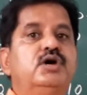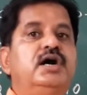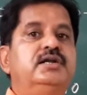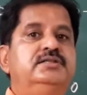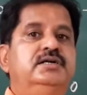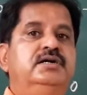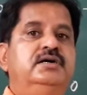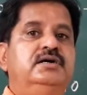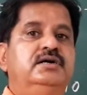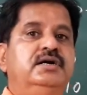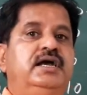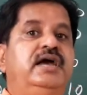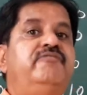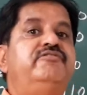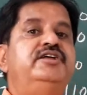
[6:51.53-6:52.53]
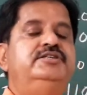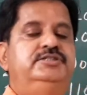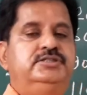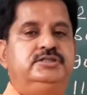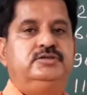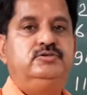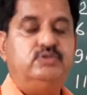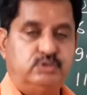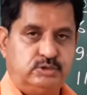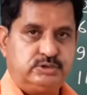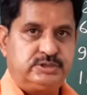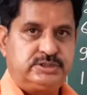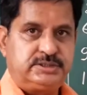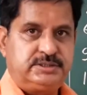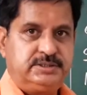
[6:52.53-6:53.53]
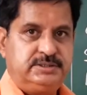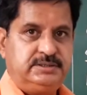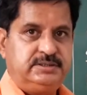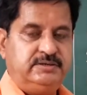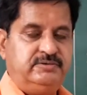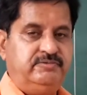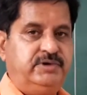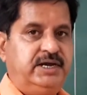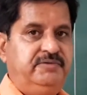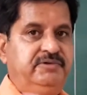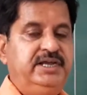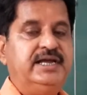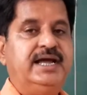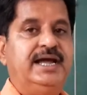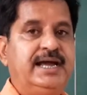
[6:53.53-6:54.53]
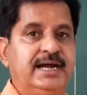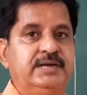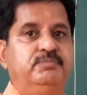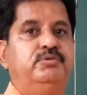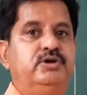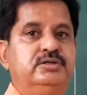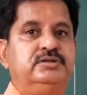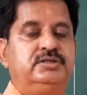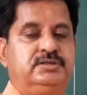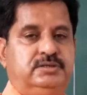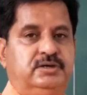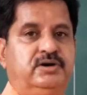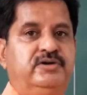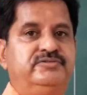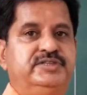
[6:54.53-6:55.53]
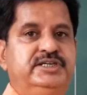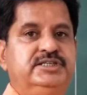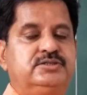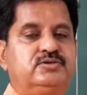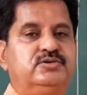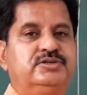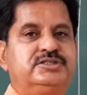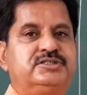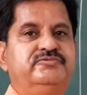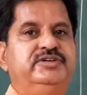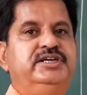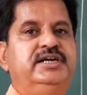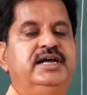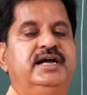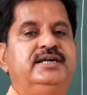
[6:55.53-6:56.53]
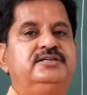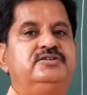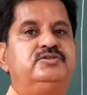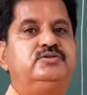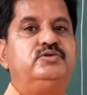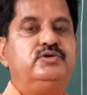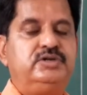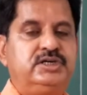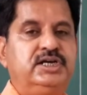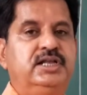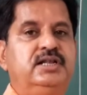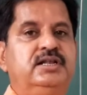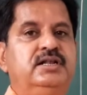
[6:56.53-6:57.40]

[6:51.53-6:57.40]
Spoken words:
are the average costs. When we add both of these costs, we get total